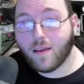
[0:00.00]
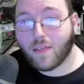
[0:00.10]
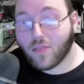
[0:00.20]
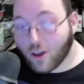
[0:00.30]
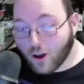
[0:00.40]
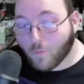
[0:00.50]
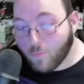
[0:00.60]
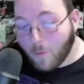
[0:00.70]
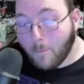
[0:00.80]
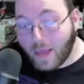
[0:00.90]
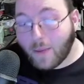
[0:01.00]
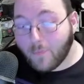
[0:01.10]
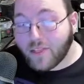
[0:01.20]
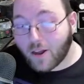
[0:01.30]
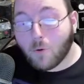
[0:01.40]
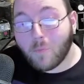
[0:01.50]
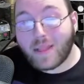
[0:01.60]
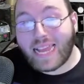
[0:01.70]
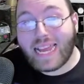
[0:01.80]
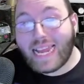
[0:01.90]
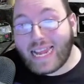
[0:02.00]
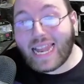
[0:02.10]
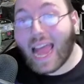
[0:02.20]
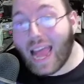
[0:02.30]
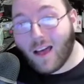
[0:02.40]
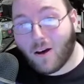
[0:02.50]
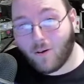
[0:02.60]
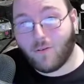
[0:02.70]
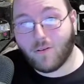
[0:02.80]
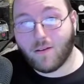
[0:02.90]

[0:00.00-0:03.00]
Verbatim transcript: The, the people that are playing now.